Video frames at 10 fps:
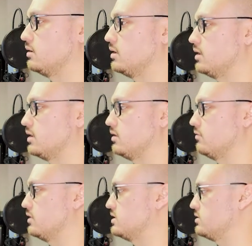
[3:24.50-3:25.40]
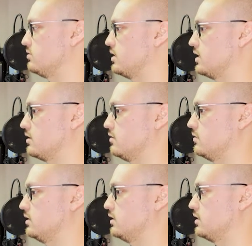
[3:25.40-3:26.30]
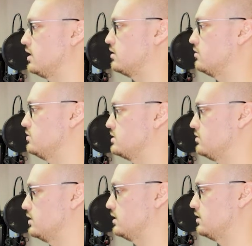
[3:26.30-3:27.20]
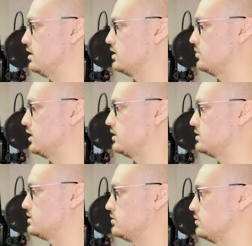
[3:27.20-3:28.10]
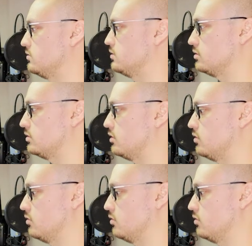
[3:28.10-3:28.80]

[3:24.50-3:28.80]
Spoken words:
and then it runs through the echo. The echo is only automated to go